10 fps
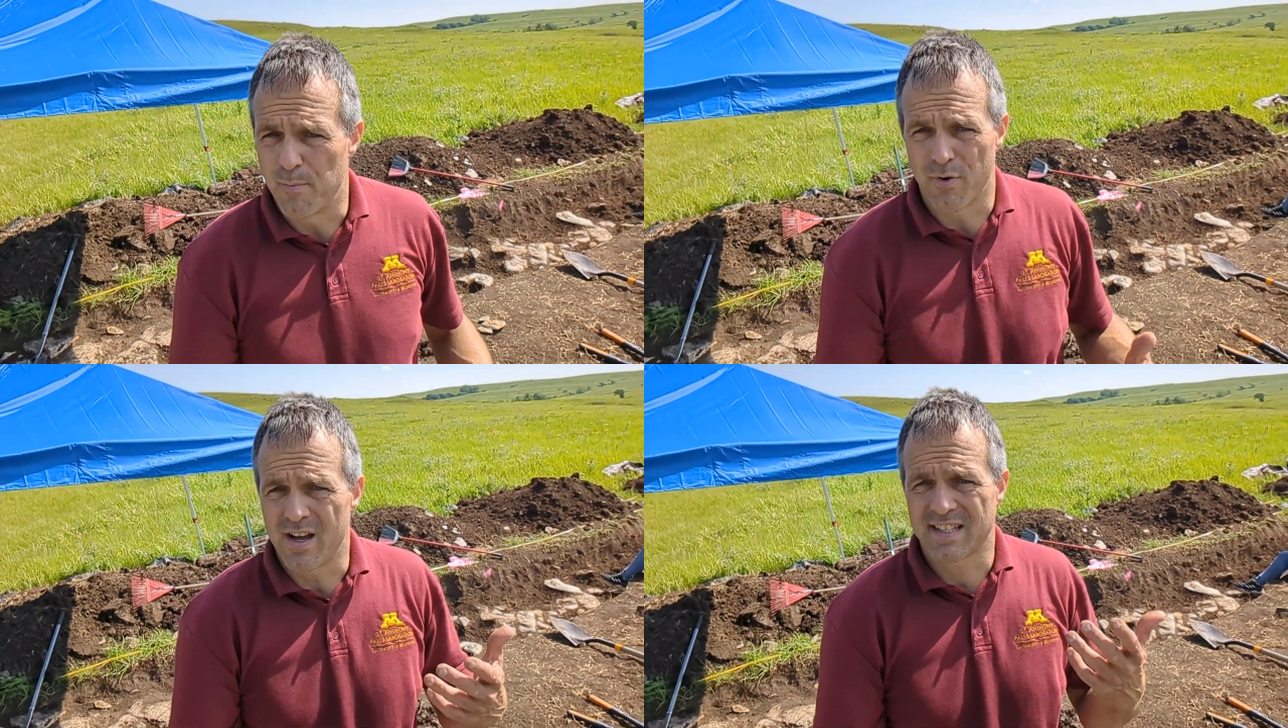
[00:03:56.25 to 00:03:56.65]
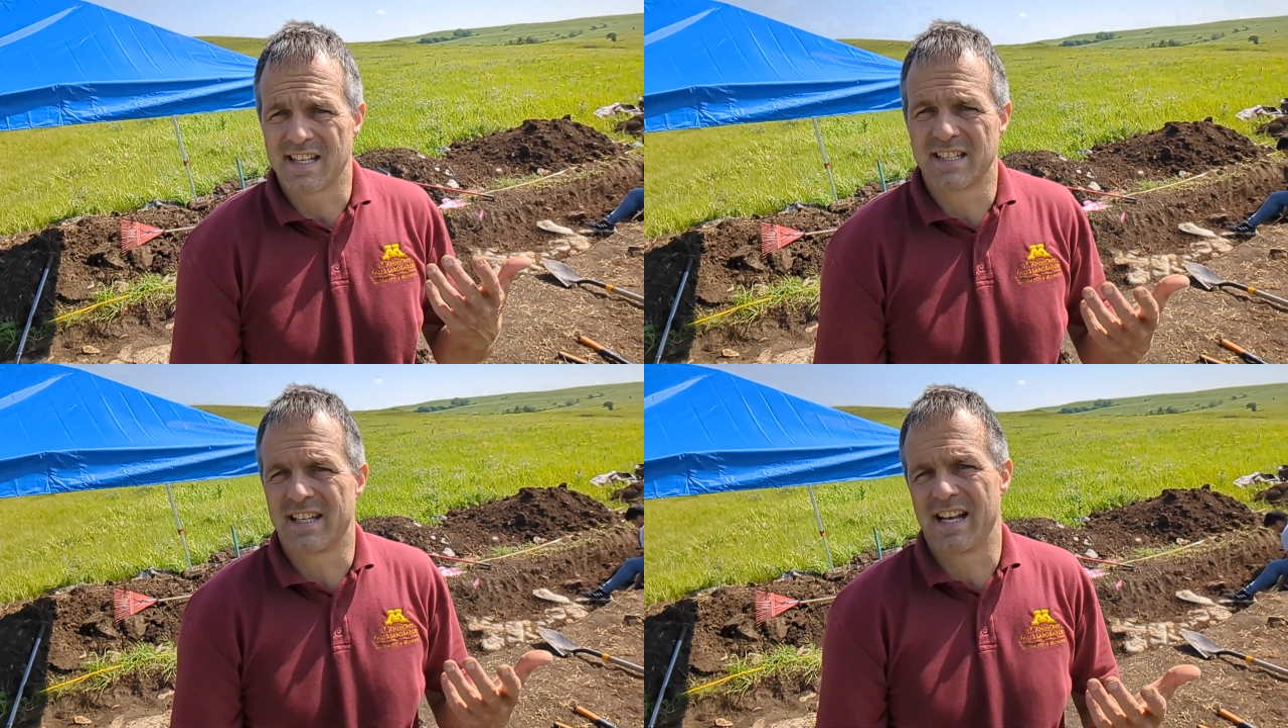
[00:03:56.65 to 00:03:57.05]

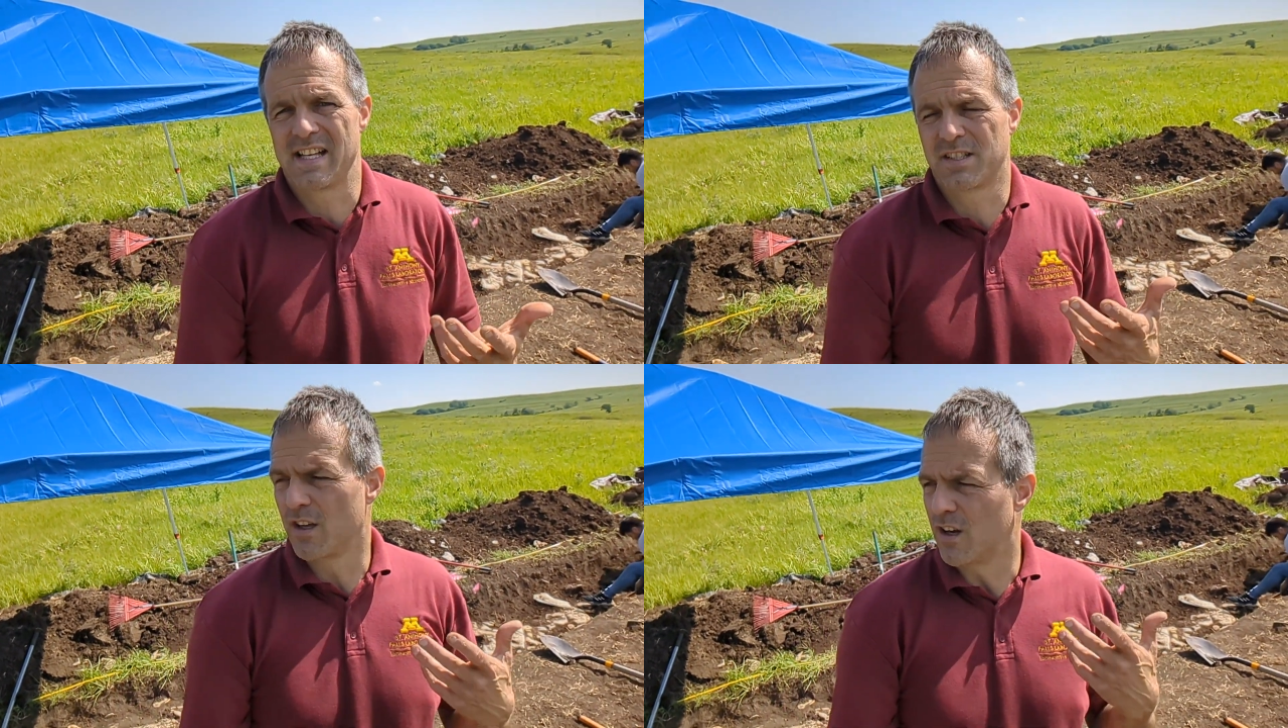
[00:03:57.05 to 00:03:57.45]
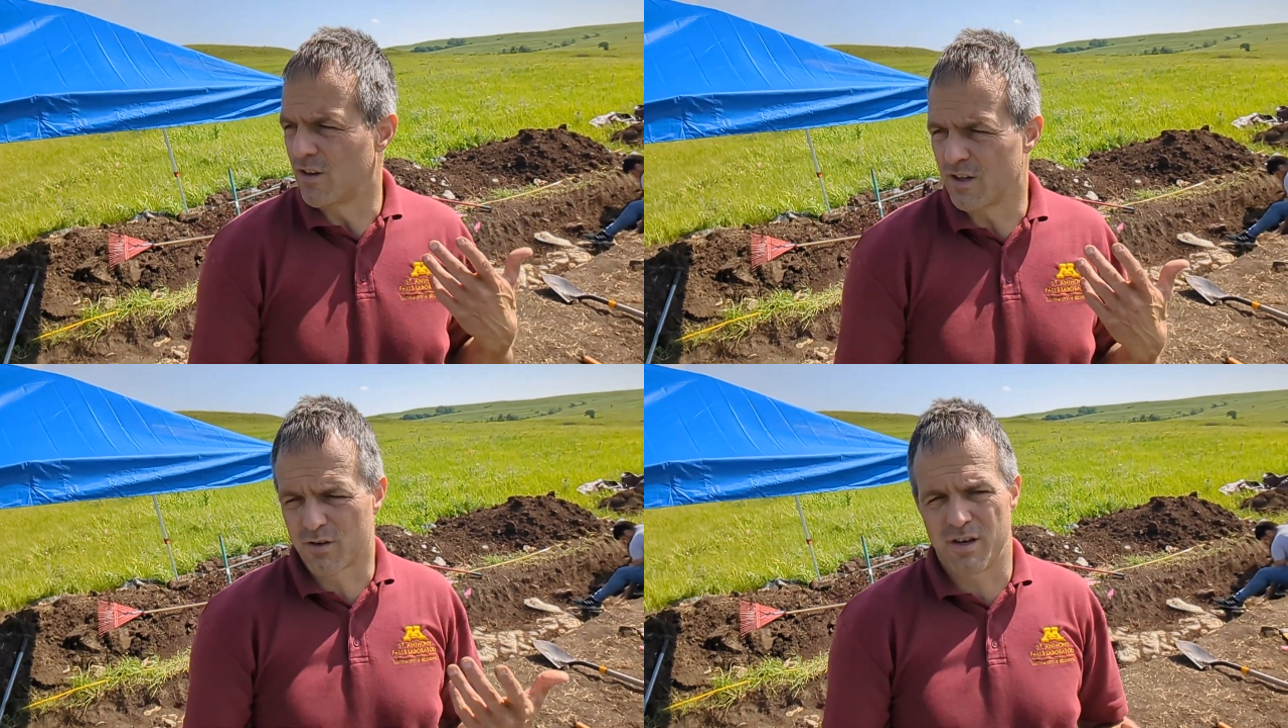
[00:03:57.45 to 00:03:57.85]
process that has
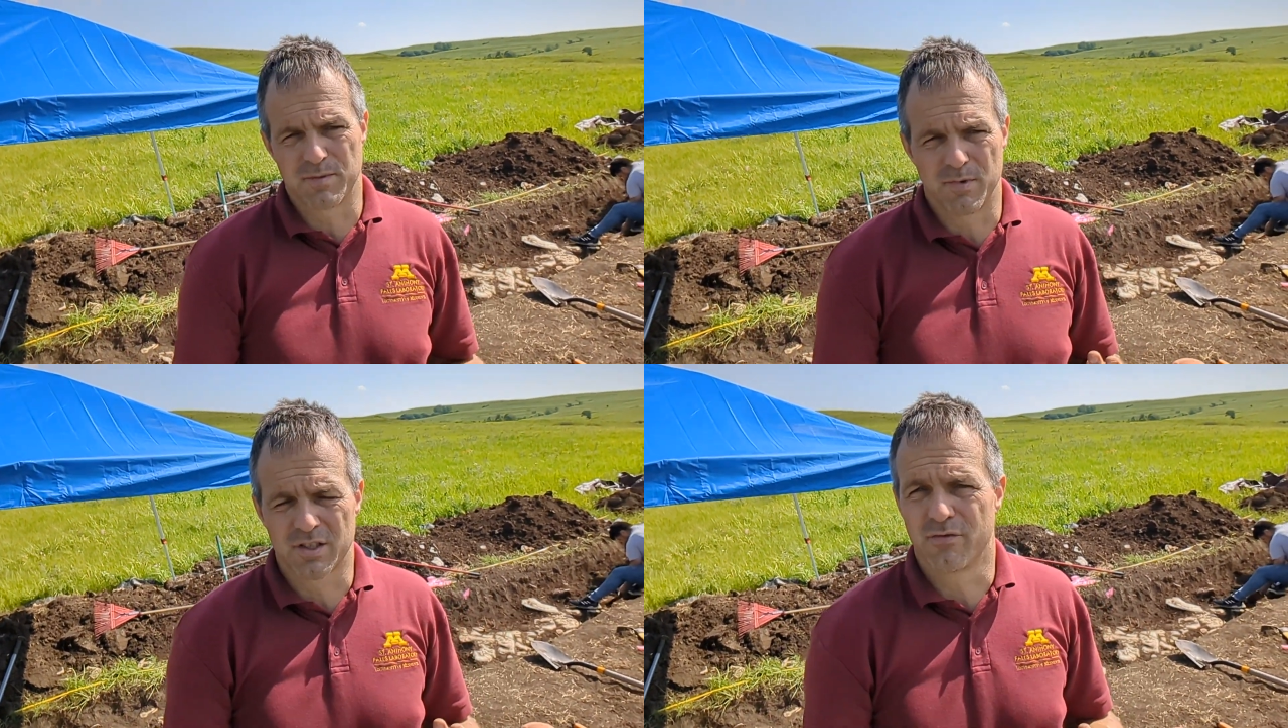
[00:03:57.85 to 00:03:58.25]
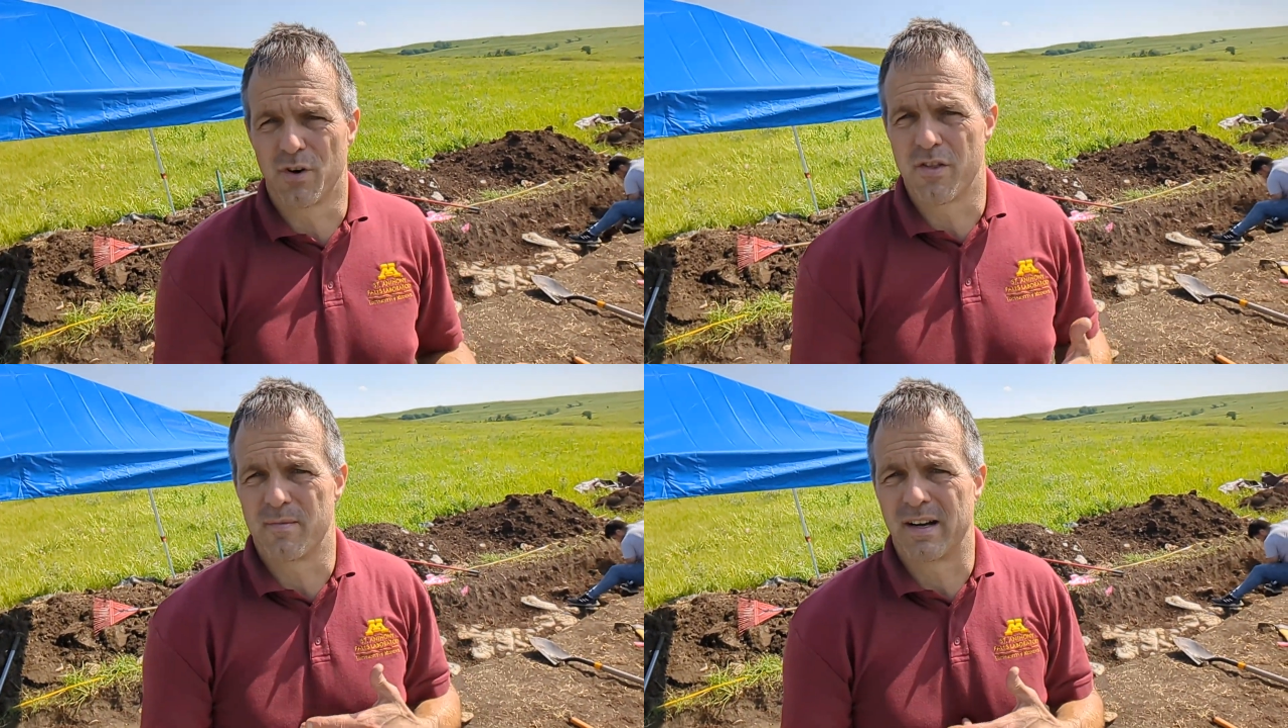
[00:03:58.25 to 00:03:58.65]
occurred across much of
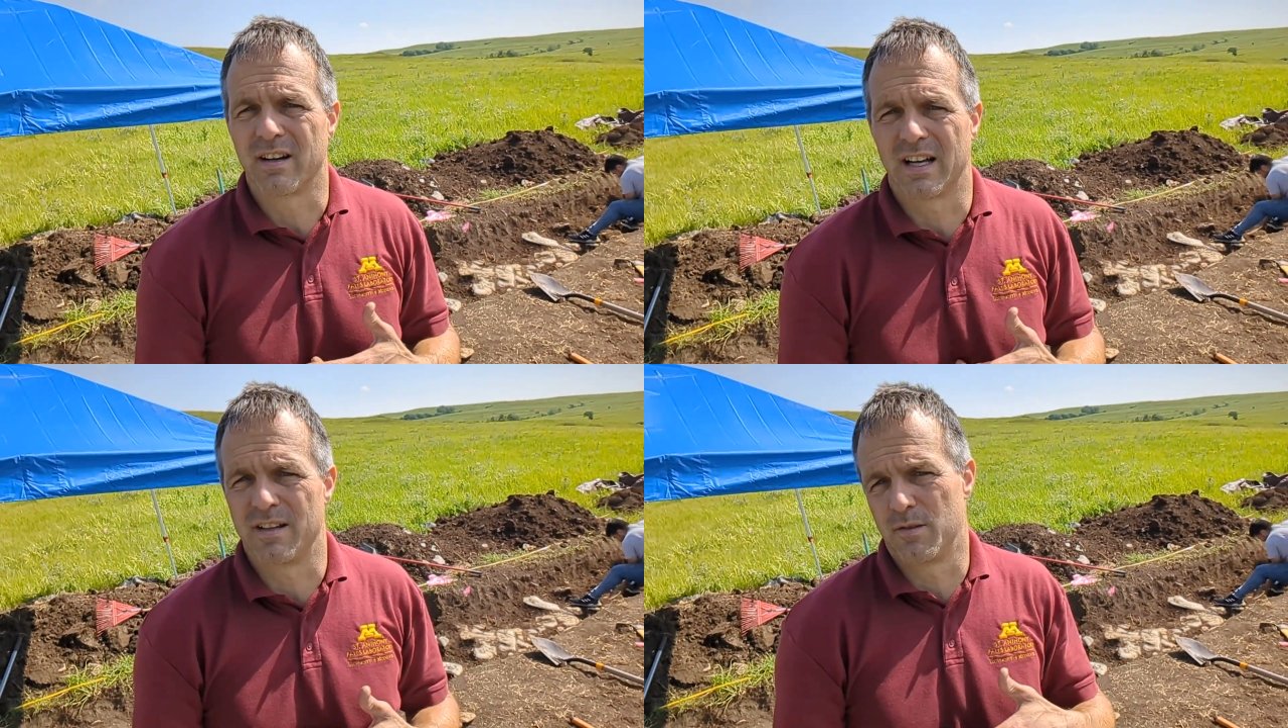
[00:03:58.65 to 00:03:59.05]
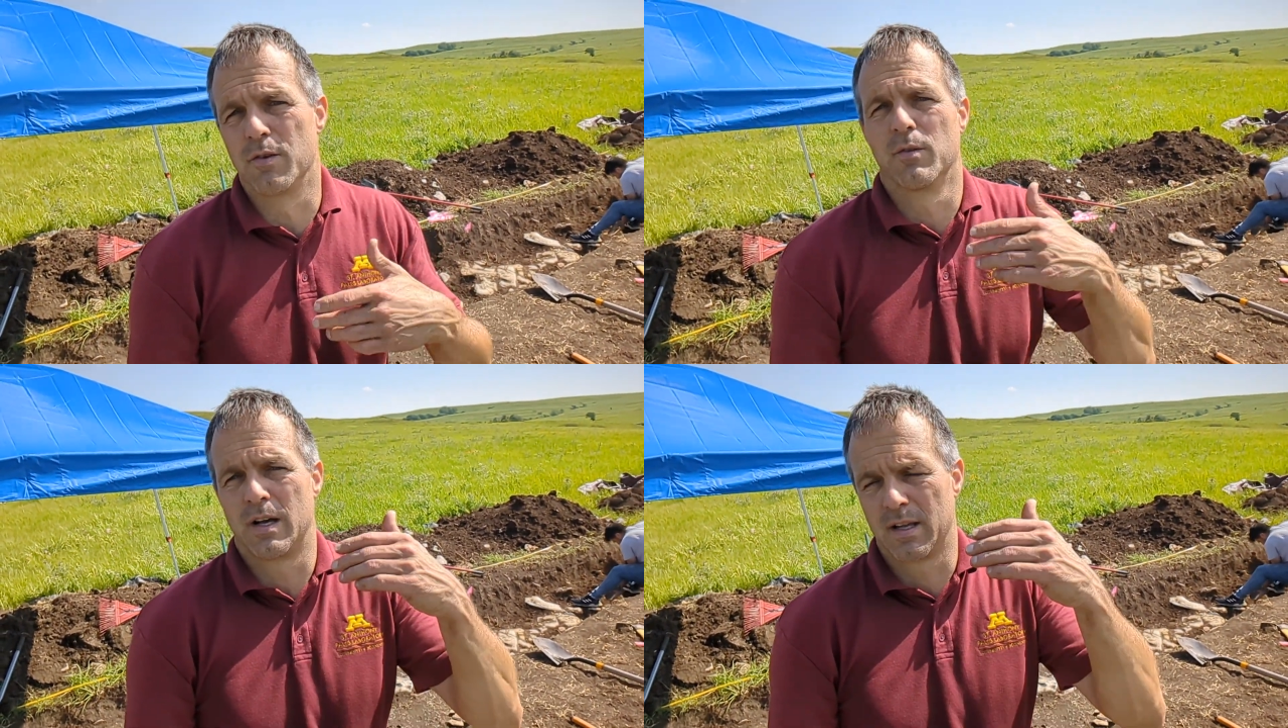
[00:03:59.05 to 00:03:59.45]
North America, and
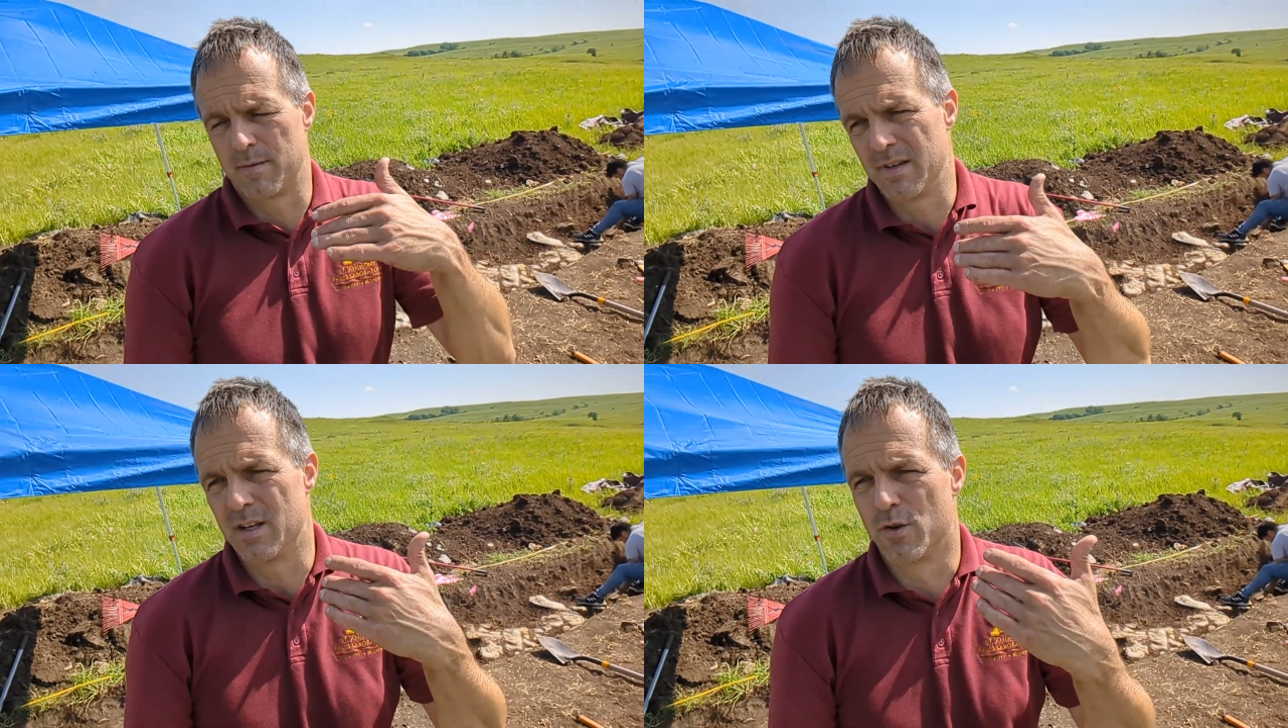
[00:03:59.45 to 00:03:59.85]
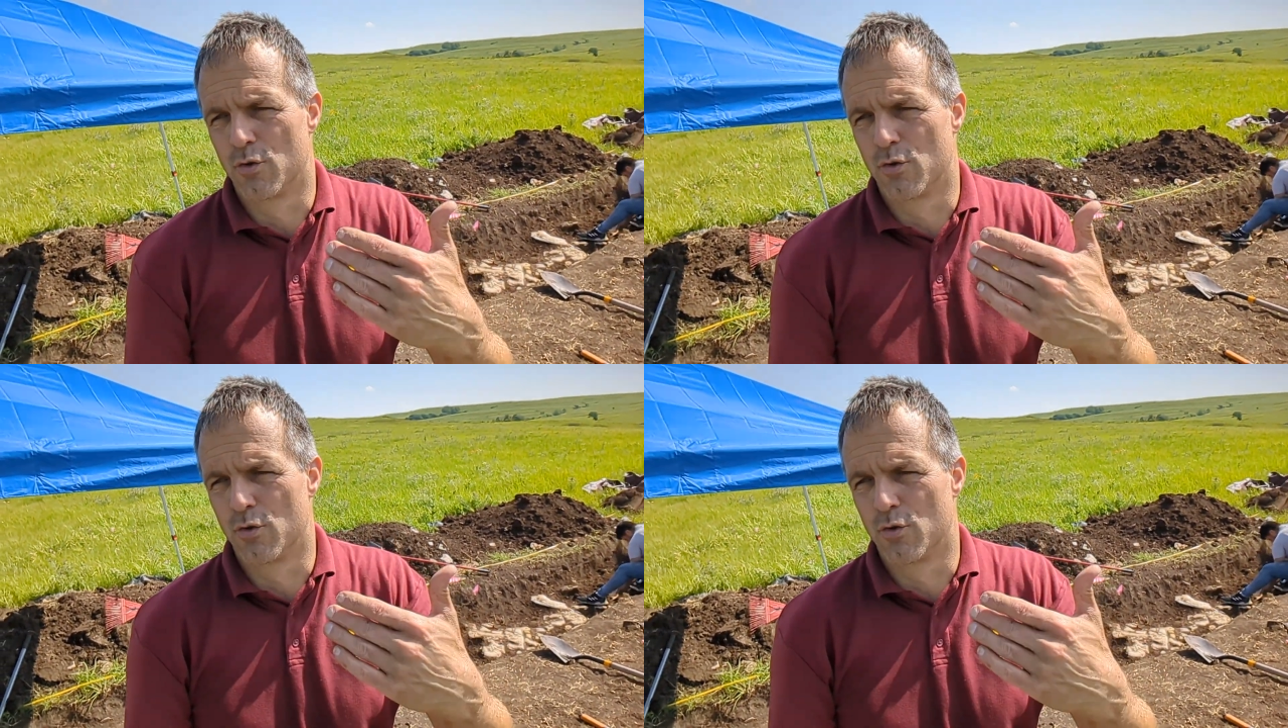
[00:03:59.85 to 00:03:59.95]
I mean